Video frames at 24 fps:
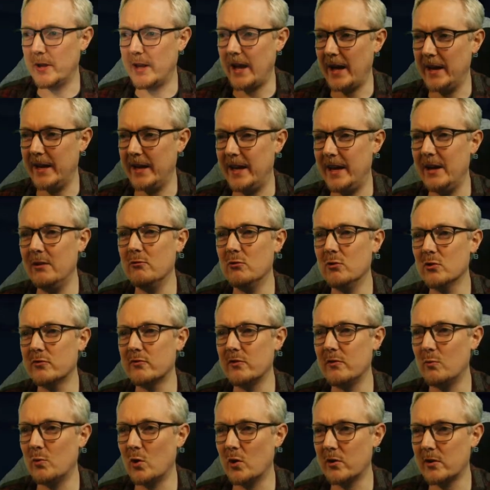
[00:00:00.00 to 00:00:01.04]
We're getting heroes
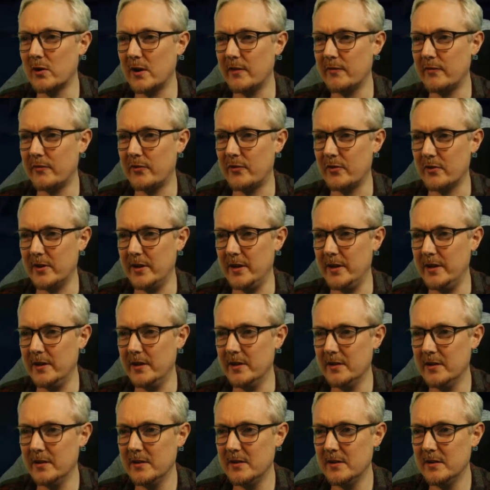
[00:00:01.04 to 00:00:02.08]
from Warcraft 3
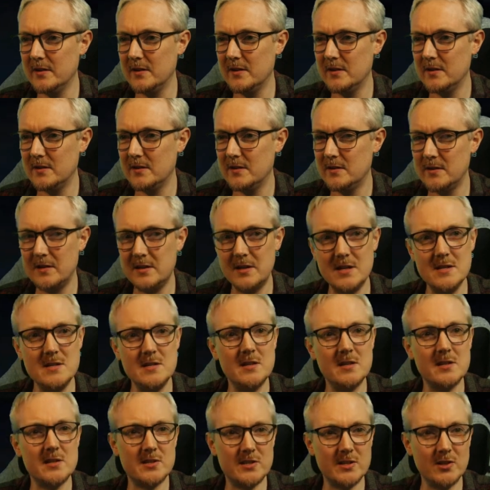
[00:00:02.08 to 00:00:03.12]

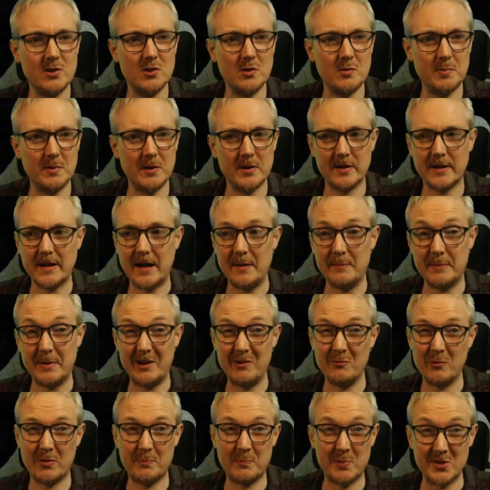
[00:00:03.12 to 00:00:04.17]
in the single player
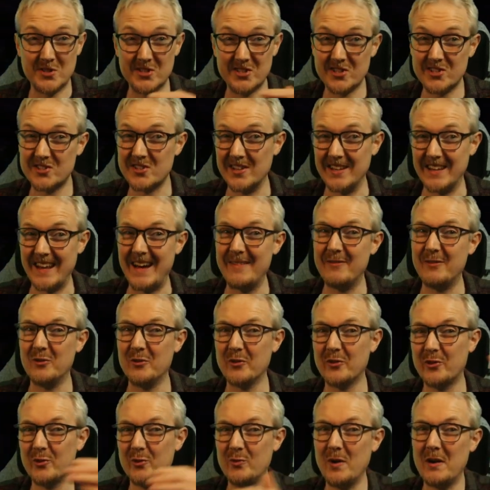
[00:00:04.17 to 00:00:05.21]
campaign with persistent
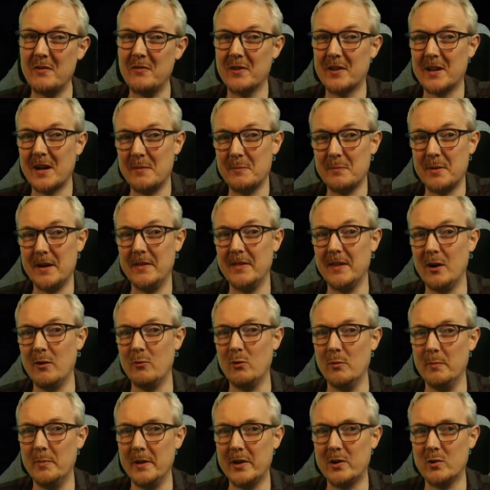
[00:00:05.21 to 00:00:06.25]
levels throughout the campaign. That
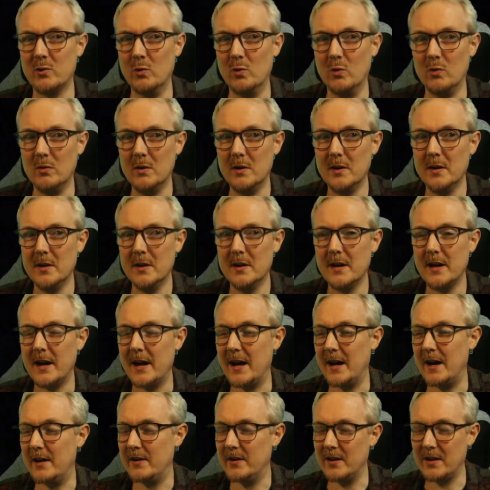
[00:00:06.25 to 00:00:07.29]
will be cool.
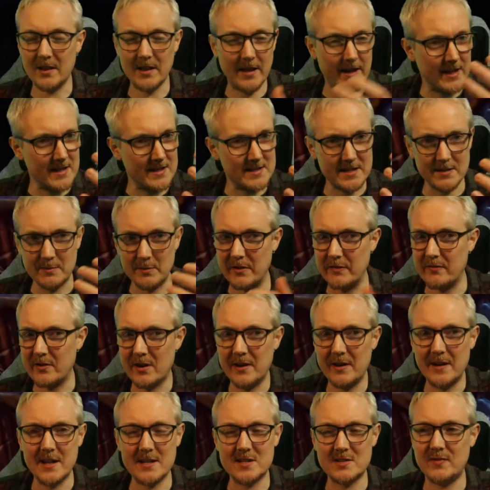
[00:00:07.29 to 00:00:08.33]
Like I said, my
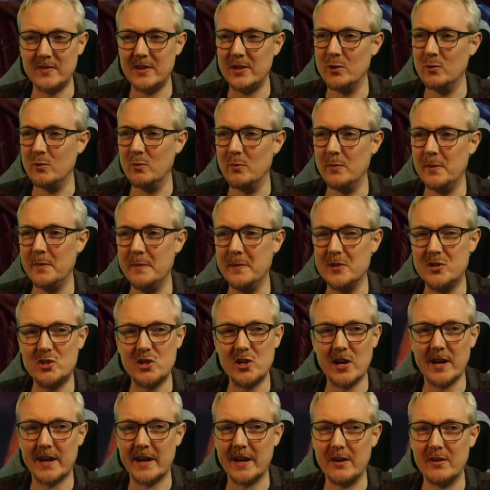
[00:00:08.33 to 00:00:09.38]
very next video will be
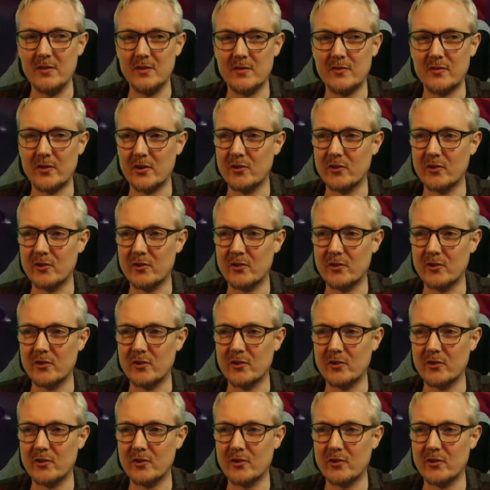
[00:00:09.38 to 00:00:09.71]
checking out...